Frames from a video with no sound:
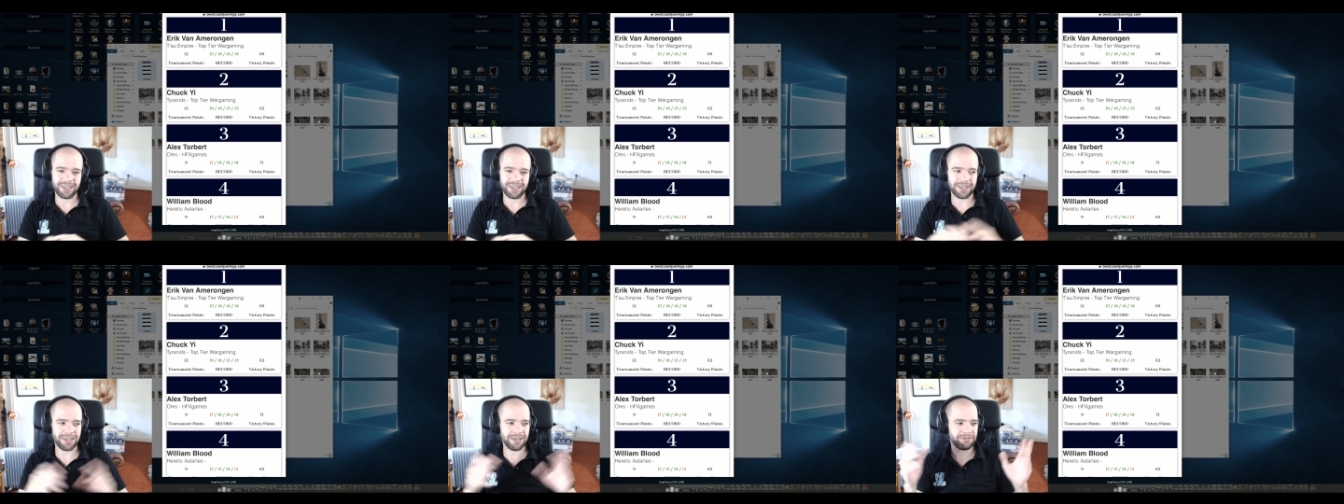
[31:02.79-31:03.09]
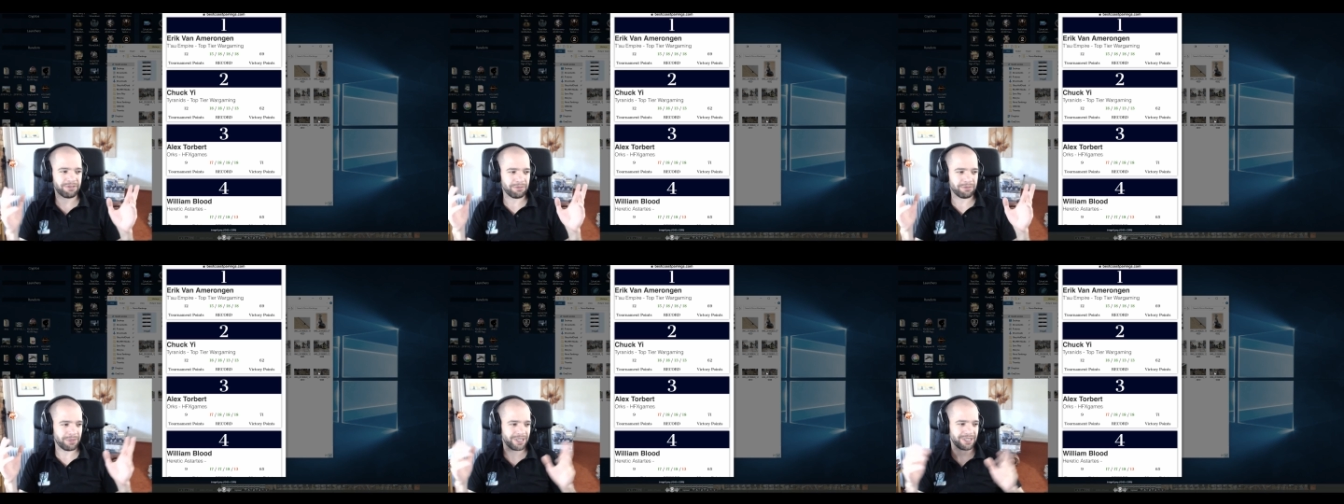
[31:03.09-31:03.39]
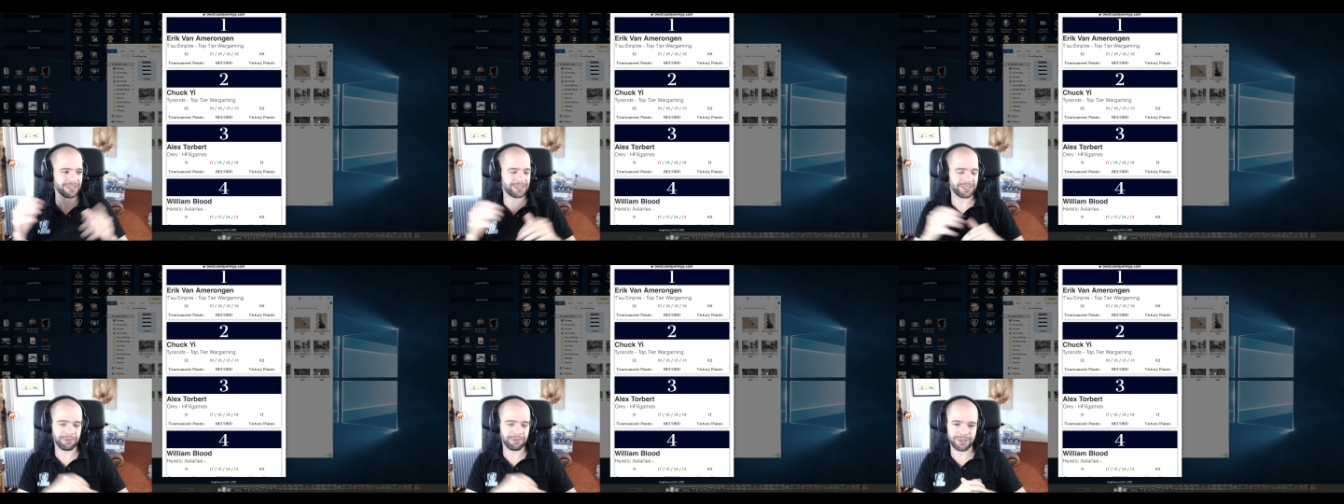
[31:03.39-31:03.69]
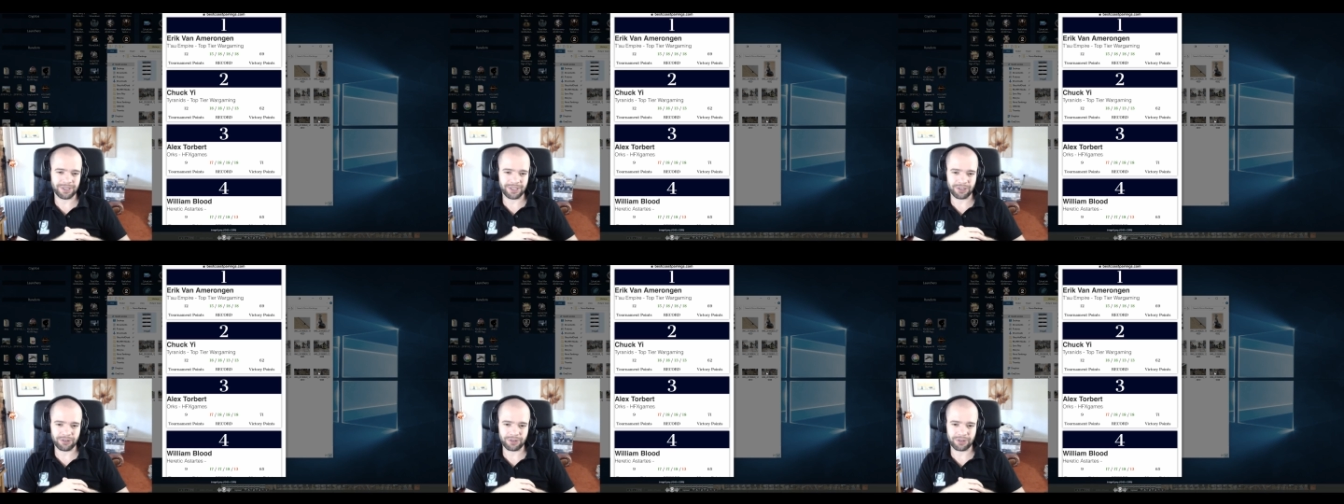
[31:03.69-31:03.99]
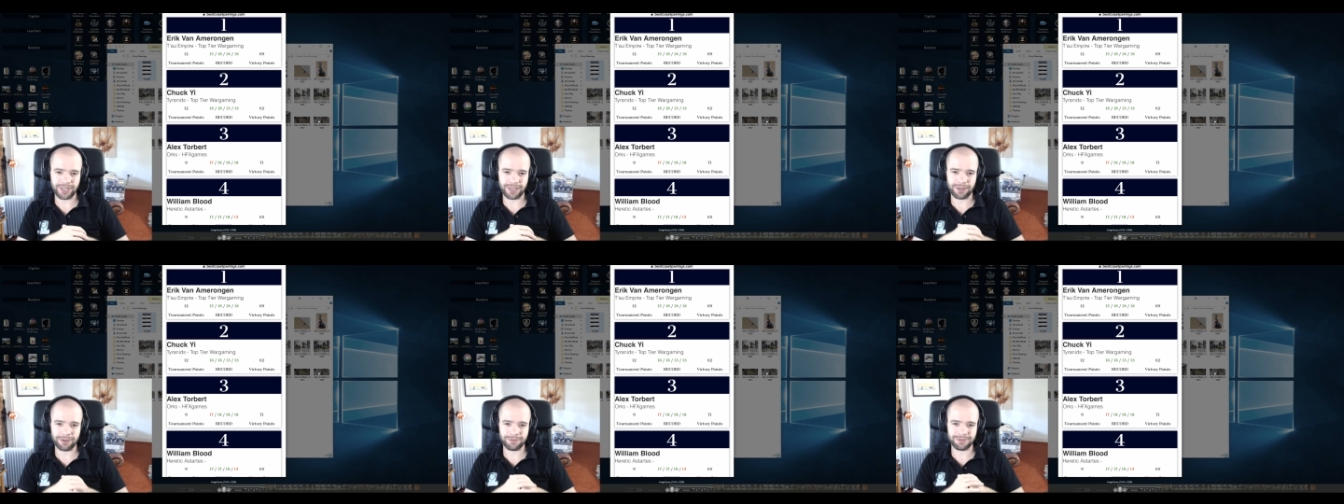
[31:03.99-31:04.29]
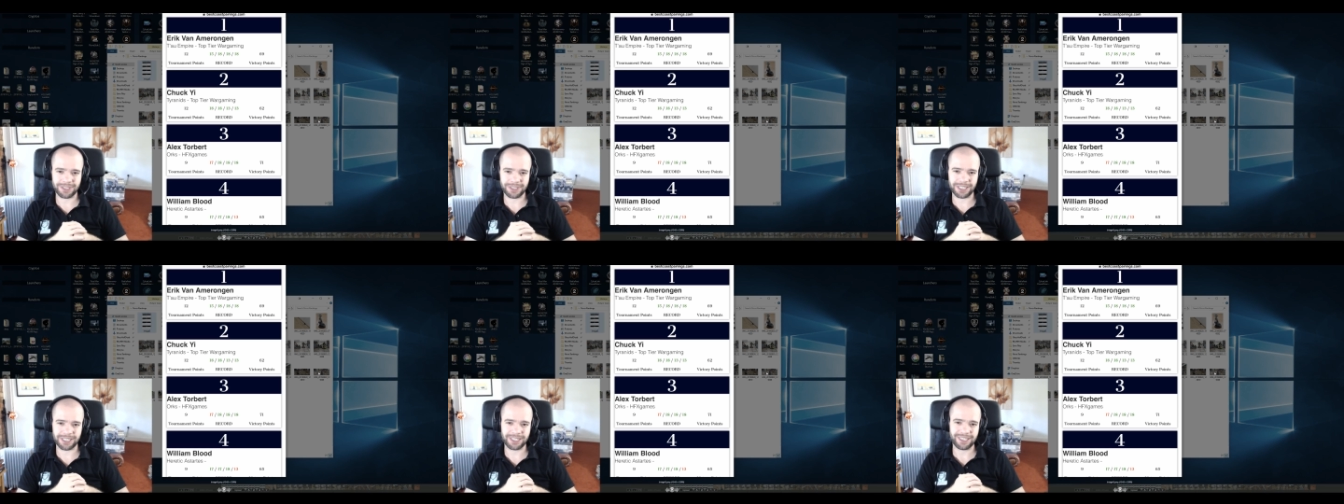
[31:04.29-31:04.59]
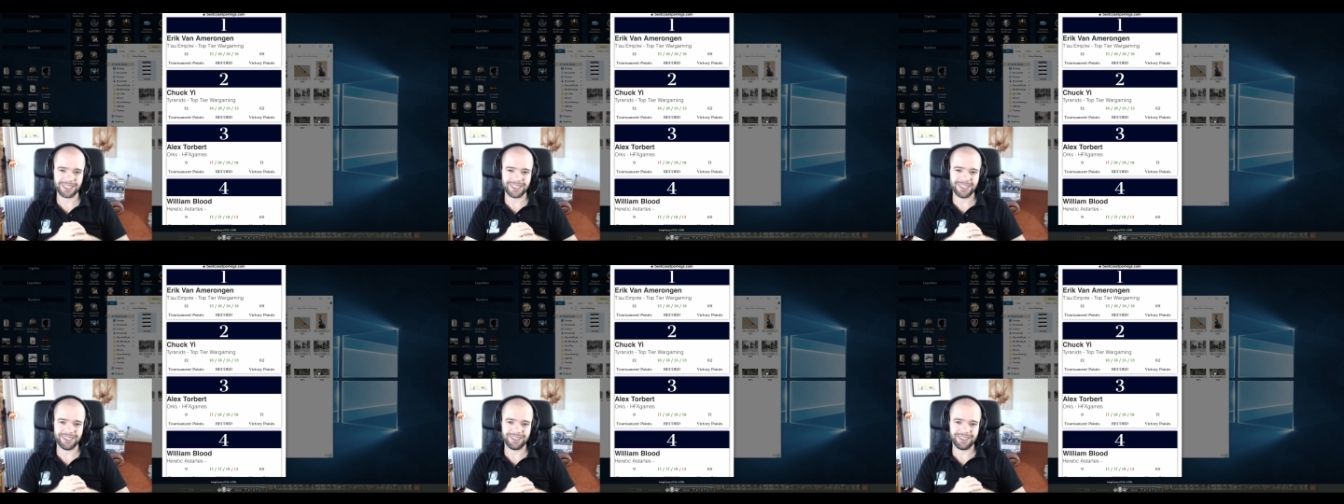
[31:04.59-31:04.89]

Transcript: Uh, for me, because I'm in the U K, obviously.